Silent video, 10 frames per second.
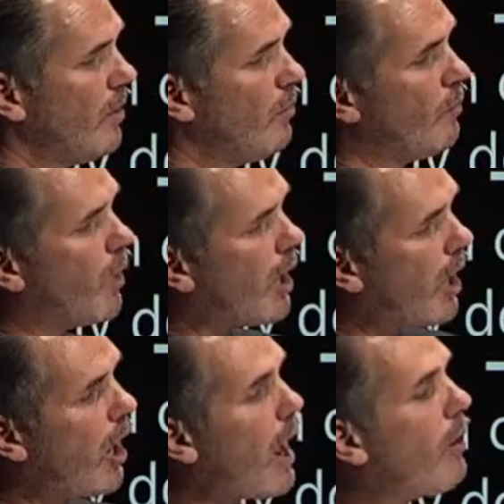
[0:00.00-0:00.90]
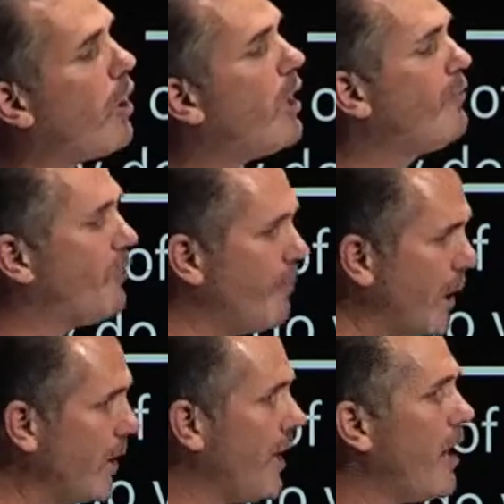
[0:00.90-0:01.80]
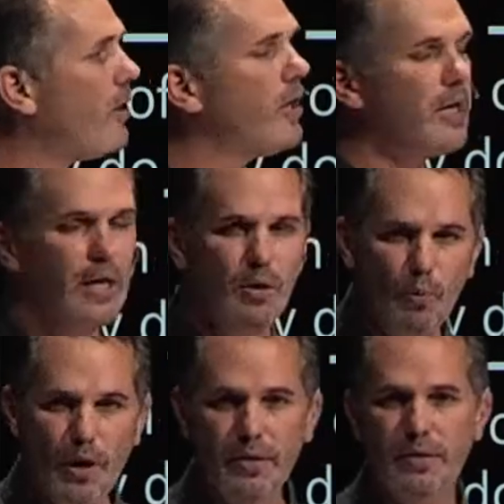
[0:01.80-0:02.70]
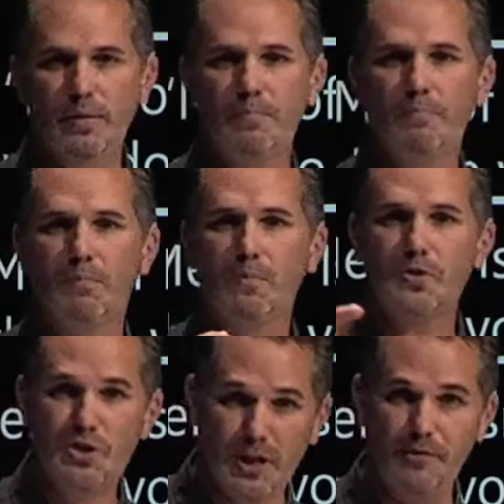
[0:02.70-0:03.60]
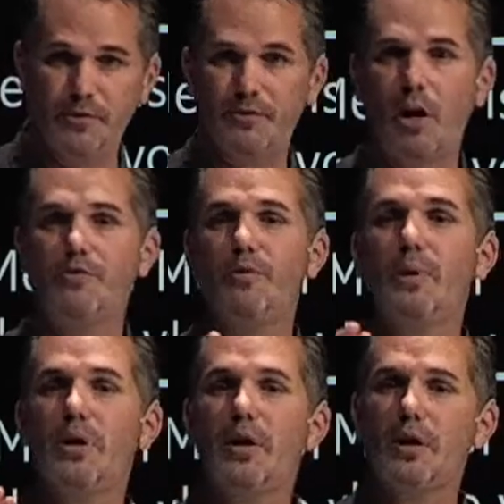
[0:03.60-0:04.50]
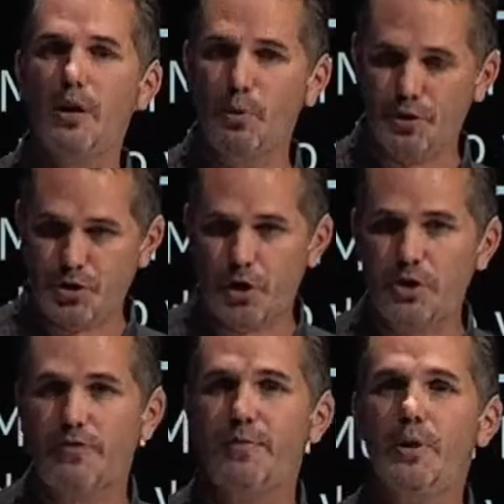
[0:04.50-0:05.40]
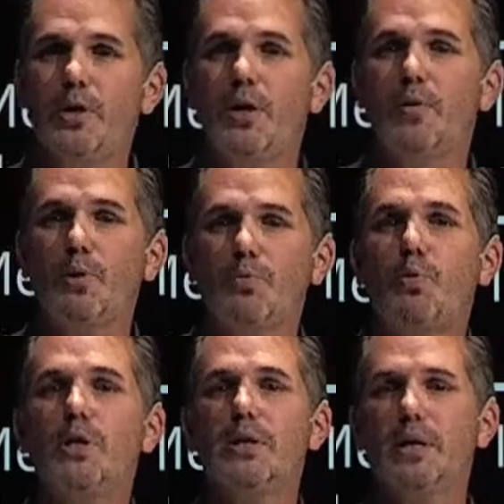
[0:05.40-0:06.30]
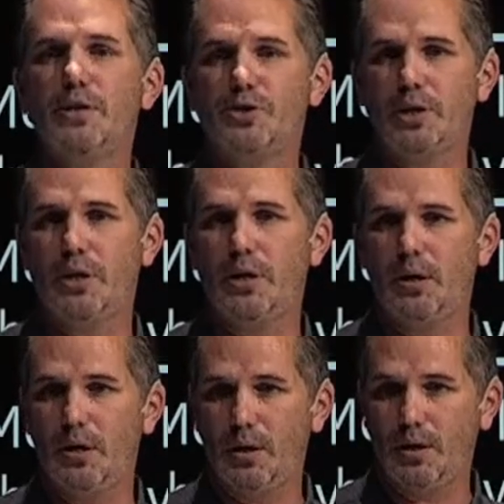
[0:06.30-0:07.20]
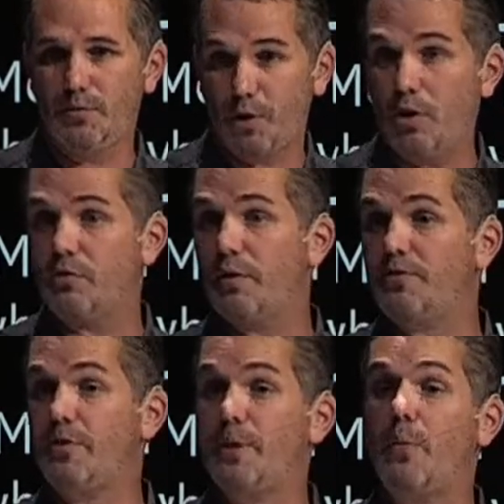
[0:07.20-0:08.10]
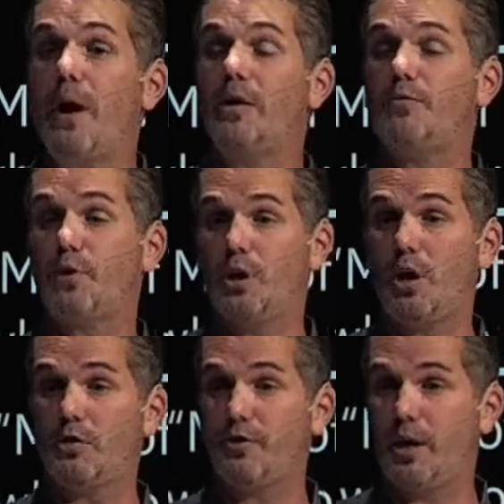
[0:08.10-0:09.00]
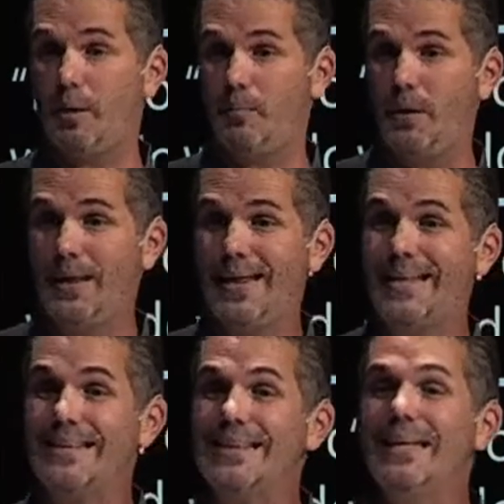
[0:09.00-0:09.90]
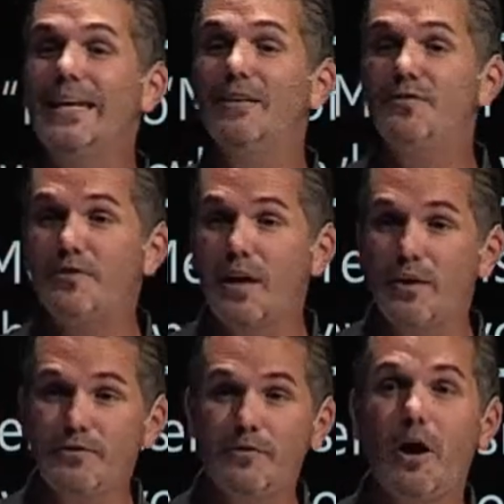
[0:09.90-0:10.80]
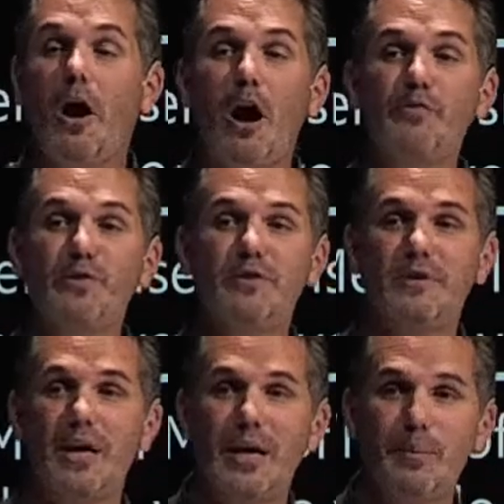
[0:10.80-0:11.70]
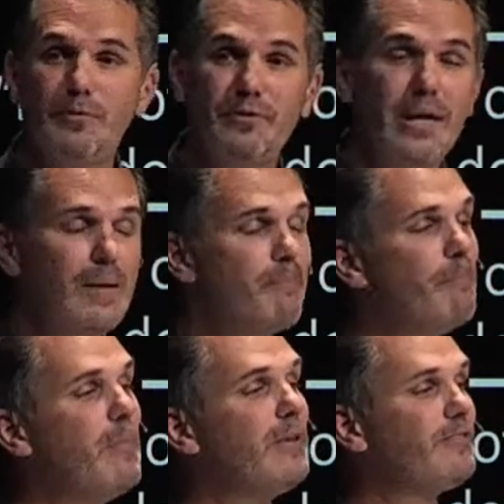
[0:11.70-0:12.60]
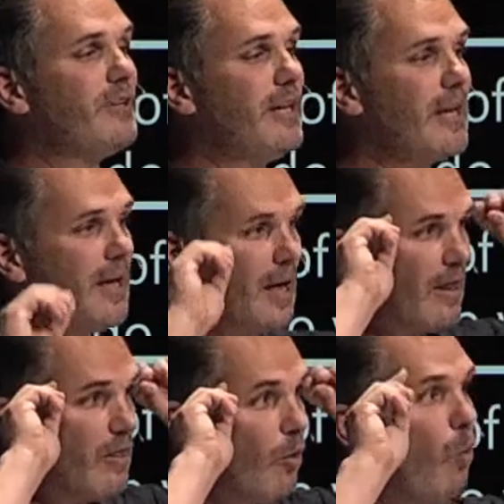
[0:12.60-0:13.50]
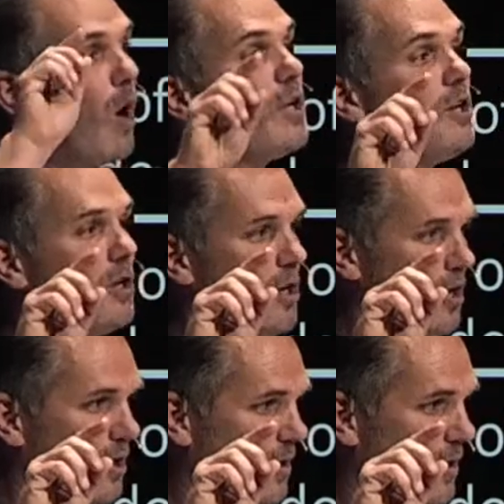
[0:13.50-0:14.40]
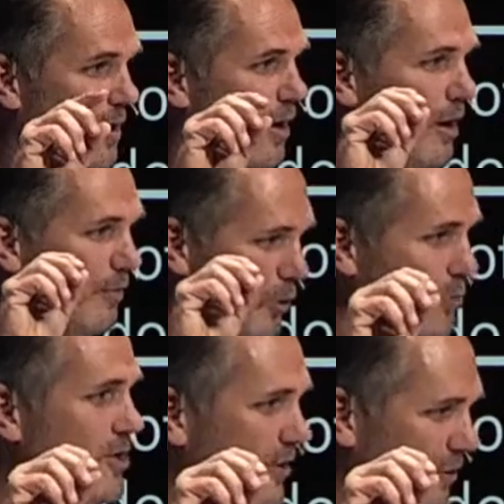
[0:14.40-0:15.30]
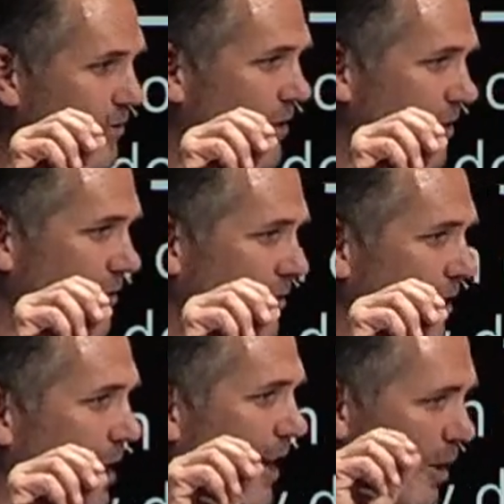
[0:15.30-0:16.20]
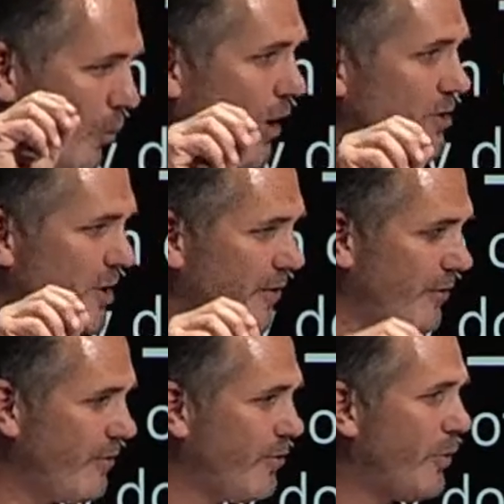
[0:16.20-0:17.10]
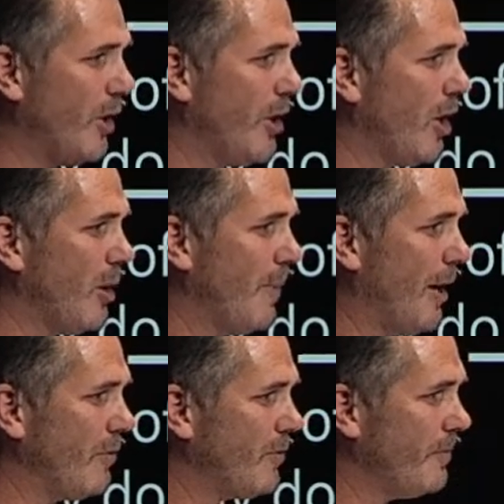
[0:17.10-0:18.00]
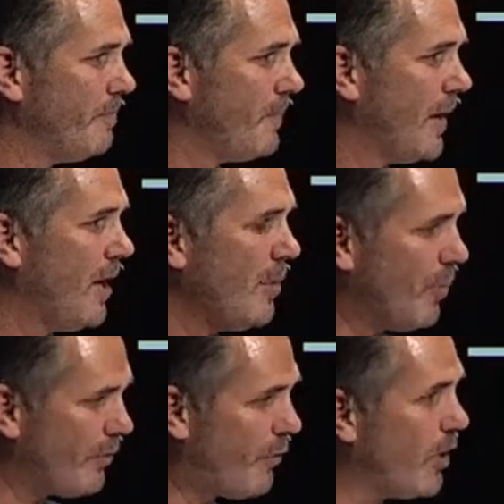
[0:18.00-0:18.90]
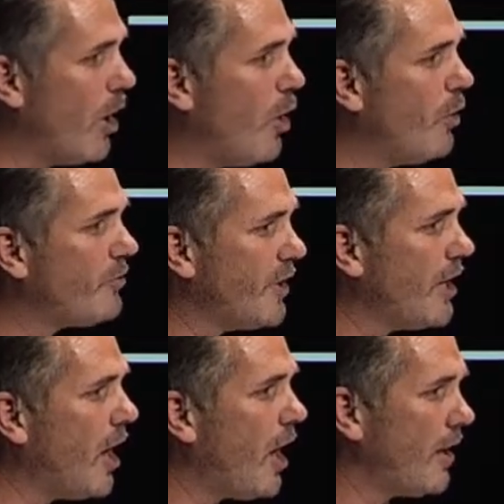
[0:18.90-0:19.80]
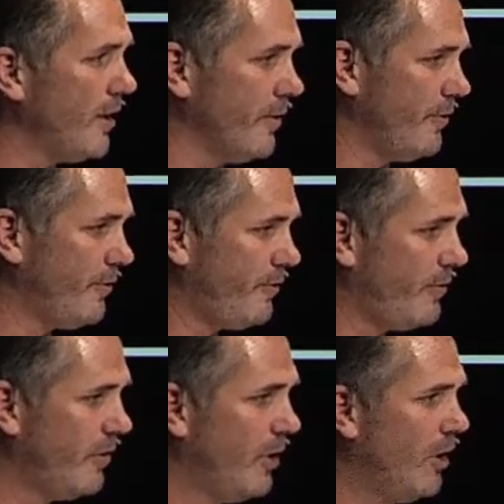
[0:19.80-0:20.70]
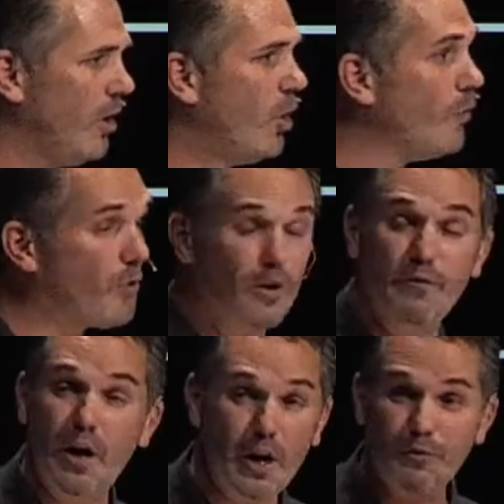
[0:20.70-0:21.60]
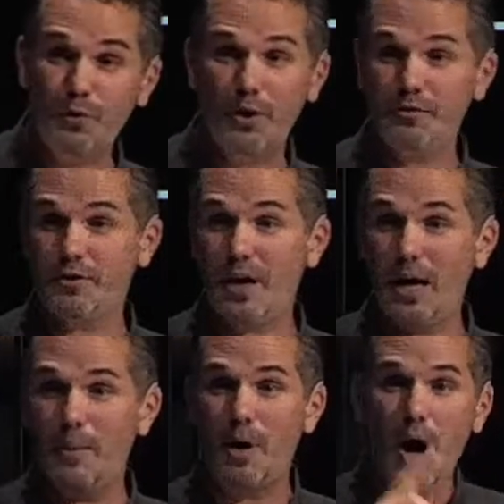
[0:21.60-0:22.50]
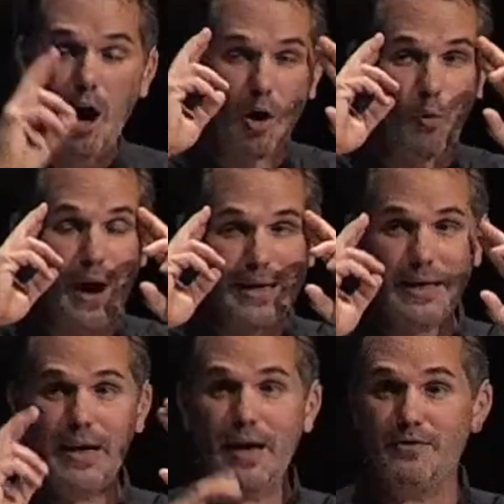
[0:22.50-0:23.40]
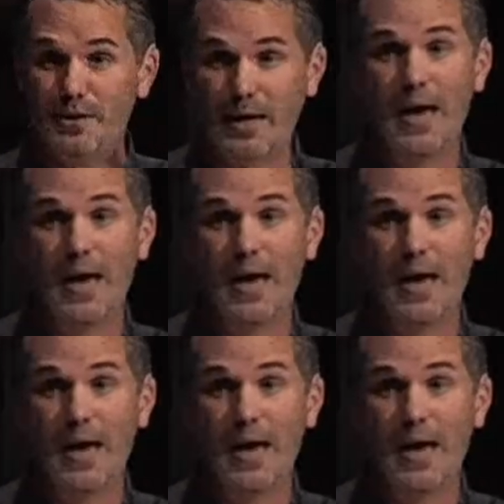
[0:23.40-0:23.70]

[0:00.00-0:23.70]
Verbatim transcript: our familiarity with Jesus, our familiarity with church, our familiarity with religion, for those of us that have been around it for a long time, leaves us oftentimes missing the wonder of who Jesus is and what Jesus is really all about. But for those in the audience, who, for the very first time, are recognizing